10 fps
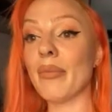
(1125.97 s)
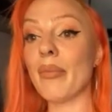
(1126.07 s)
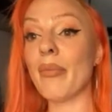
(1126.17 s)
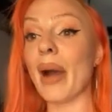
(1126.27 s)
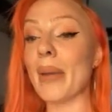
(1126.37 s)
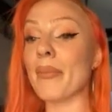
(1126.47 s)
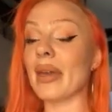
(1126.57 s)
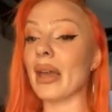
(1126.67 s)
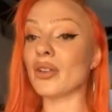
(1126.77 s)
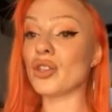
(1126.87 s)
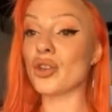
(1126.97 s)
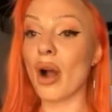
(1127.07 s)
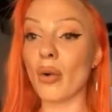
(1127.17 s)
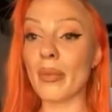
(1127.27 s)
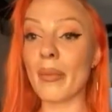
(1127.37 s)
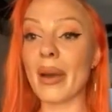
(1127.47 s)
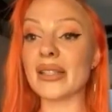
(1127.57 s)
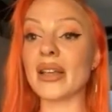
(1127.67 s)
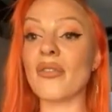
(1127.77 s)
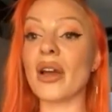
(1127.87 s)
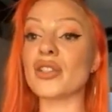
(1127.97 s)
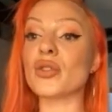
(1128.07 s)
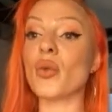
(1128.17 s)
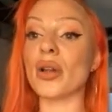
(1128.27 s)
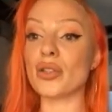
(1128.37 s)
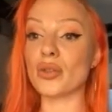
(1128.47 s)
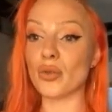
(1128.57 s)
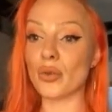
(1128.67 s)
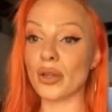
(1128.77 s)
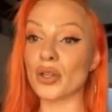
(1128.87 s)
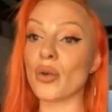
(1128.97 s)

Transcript: by being a strong woman myself, I just want to,